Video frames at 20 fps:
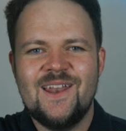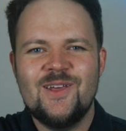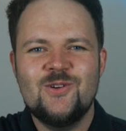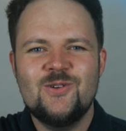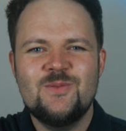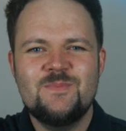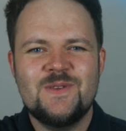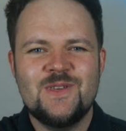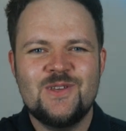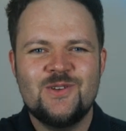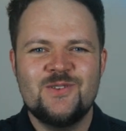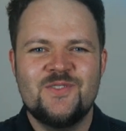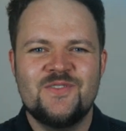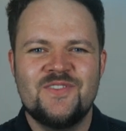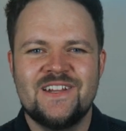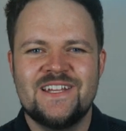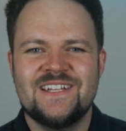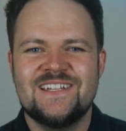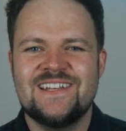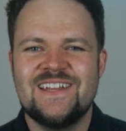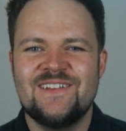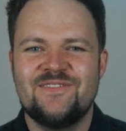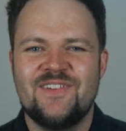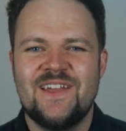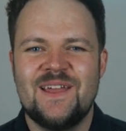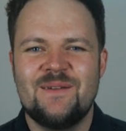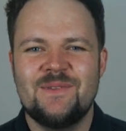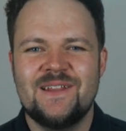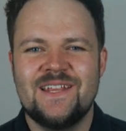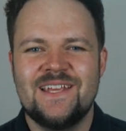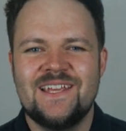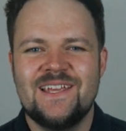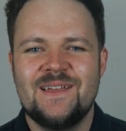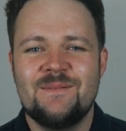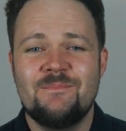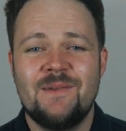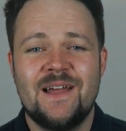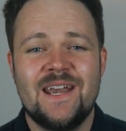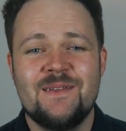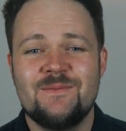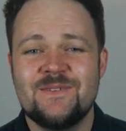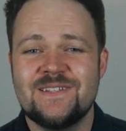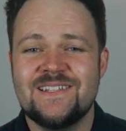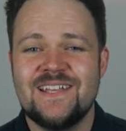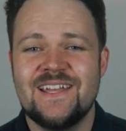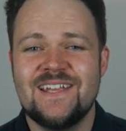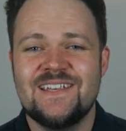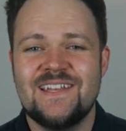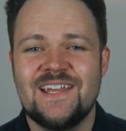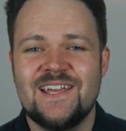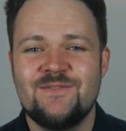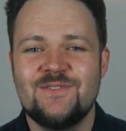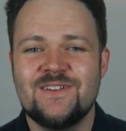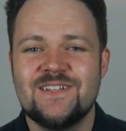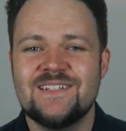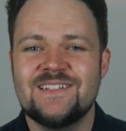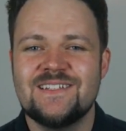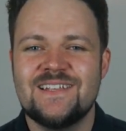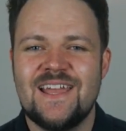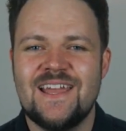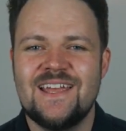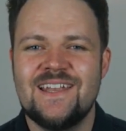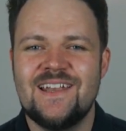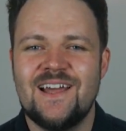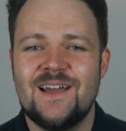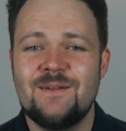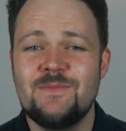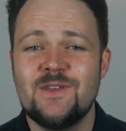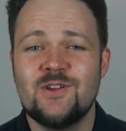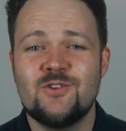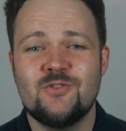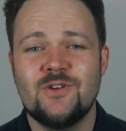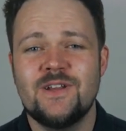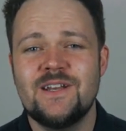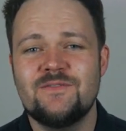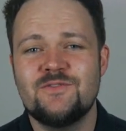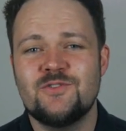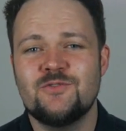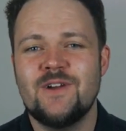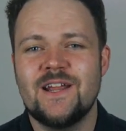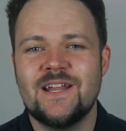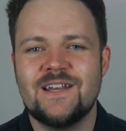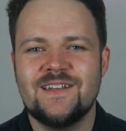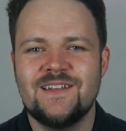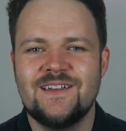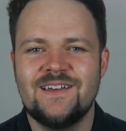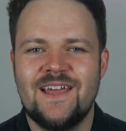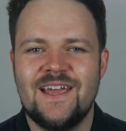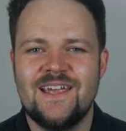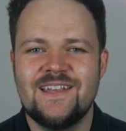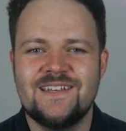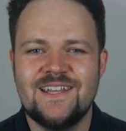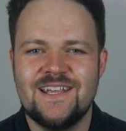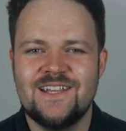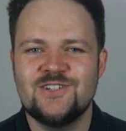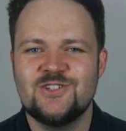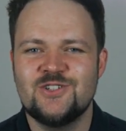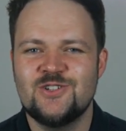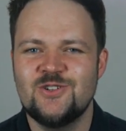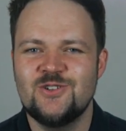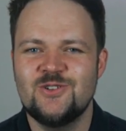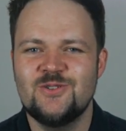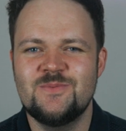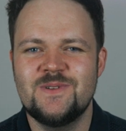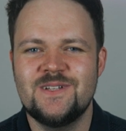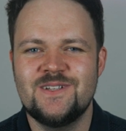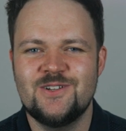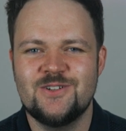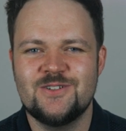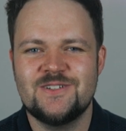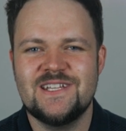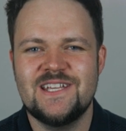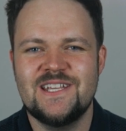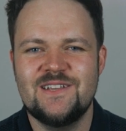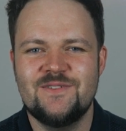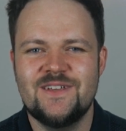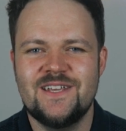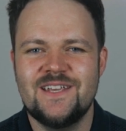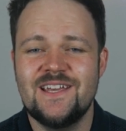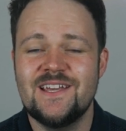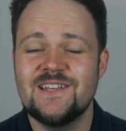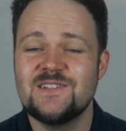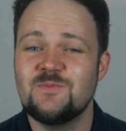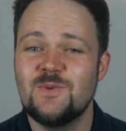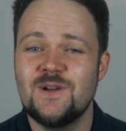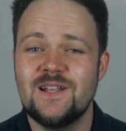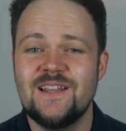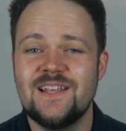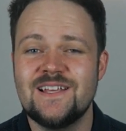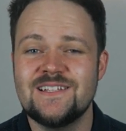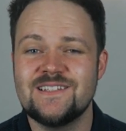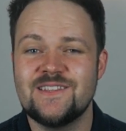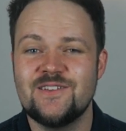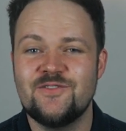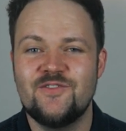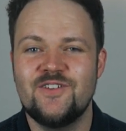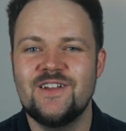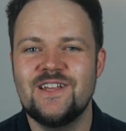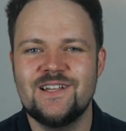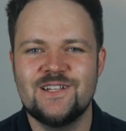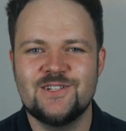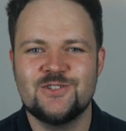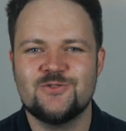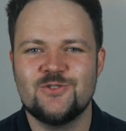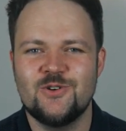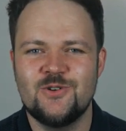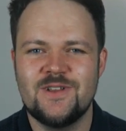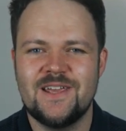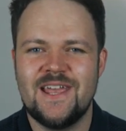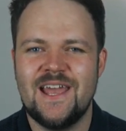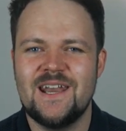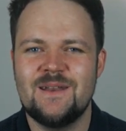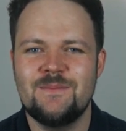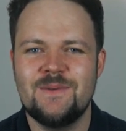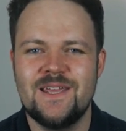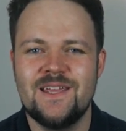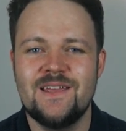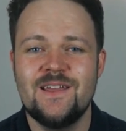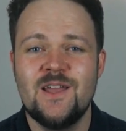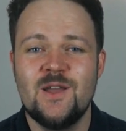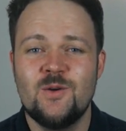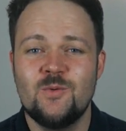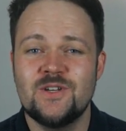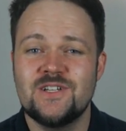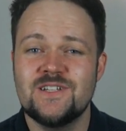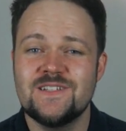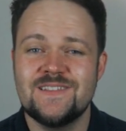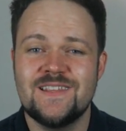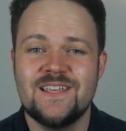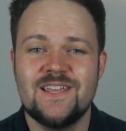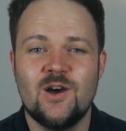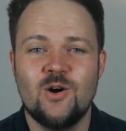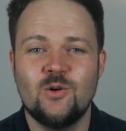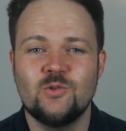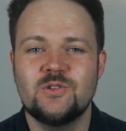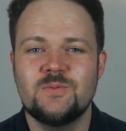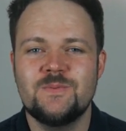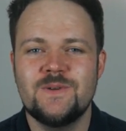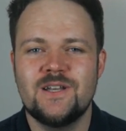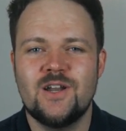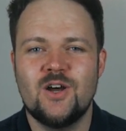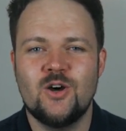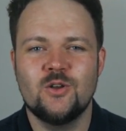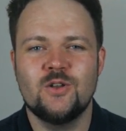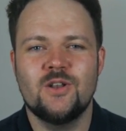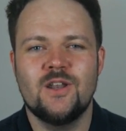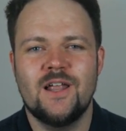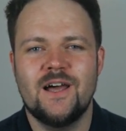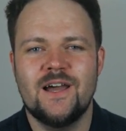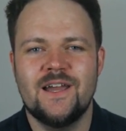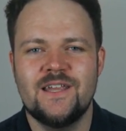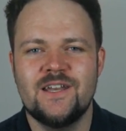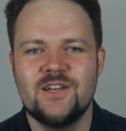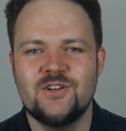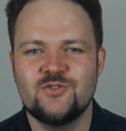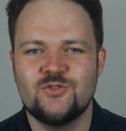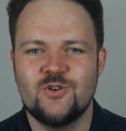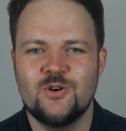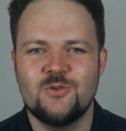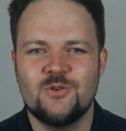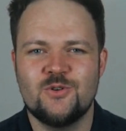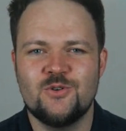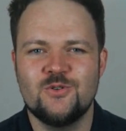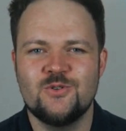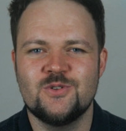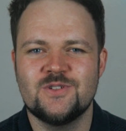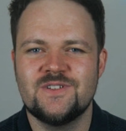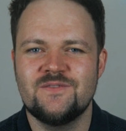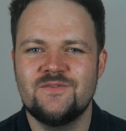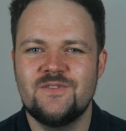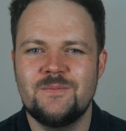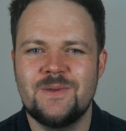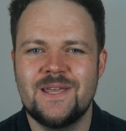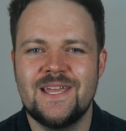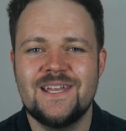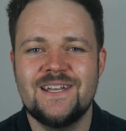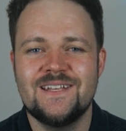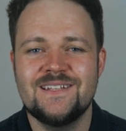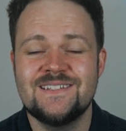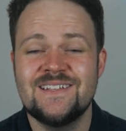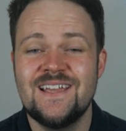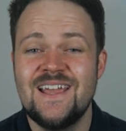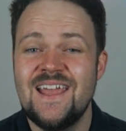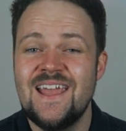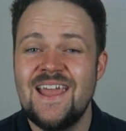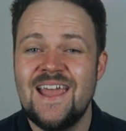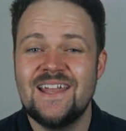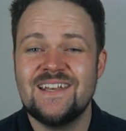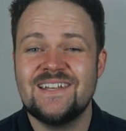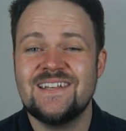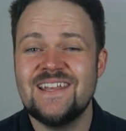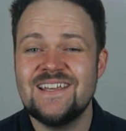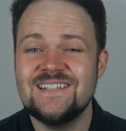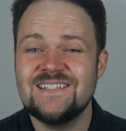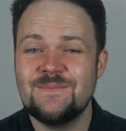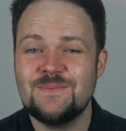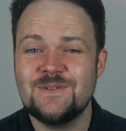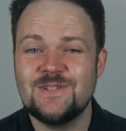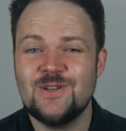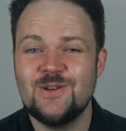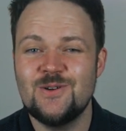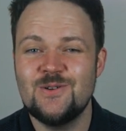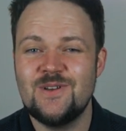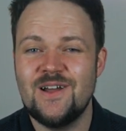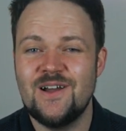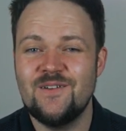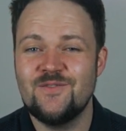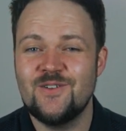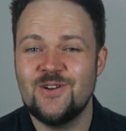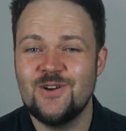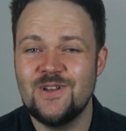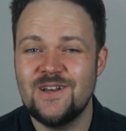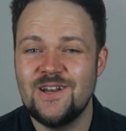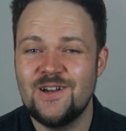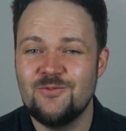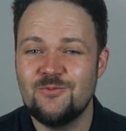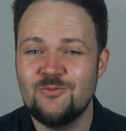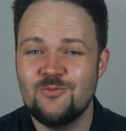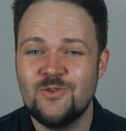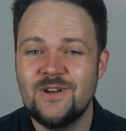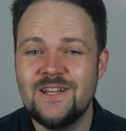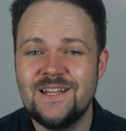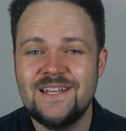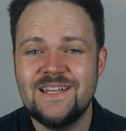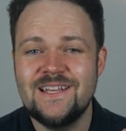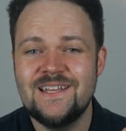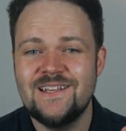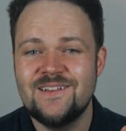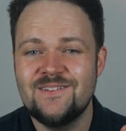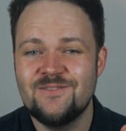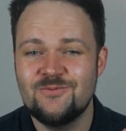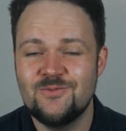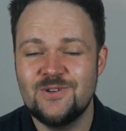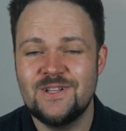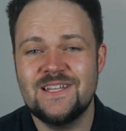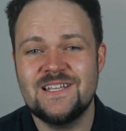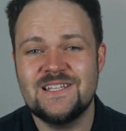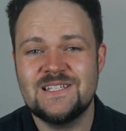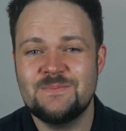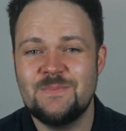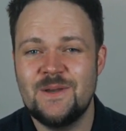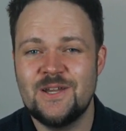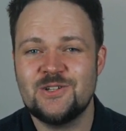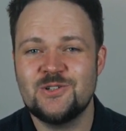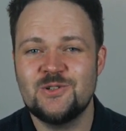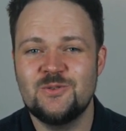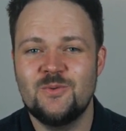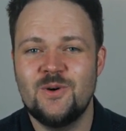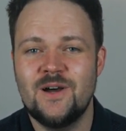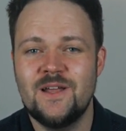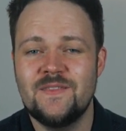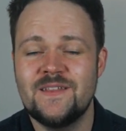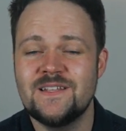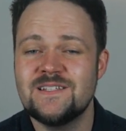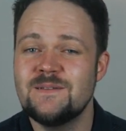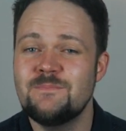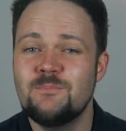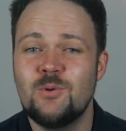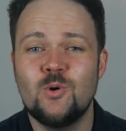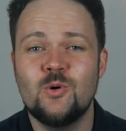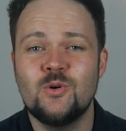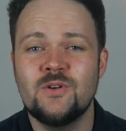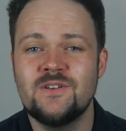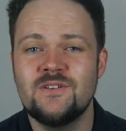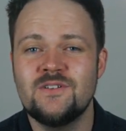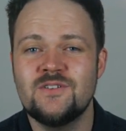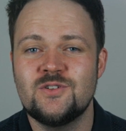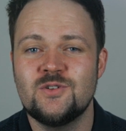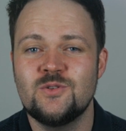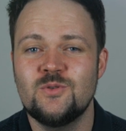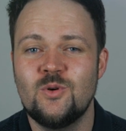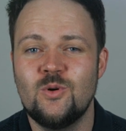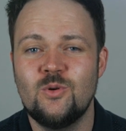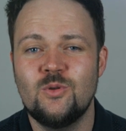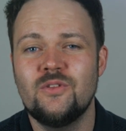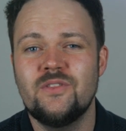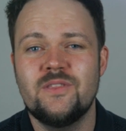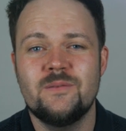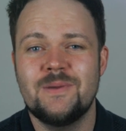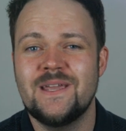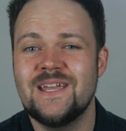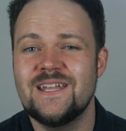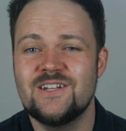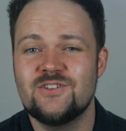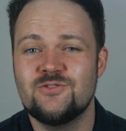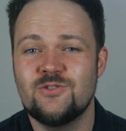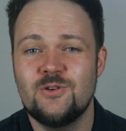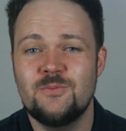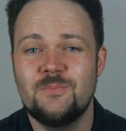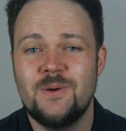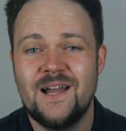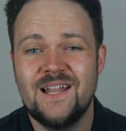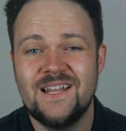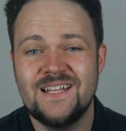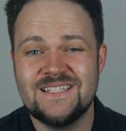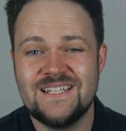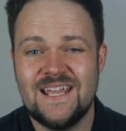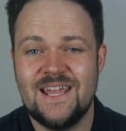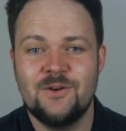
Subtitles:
Hello, beautiful internet family. My name is Dan Davis, and I'm the creative director at DansTube.TV, as well as the Fearless Drone Academy, which is the ultimate online drone course for beginners. And today's episode, I've got a really, really special one that's important to all the beginner drone pilots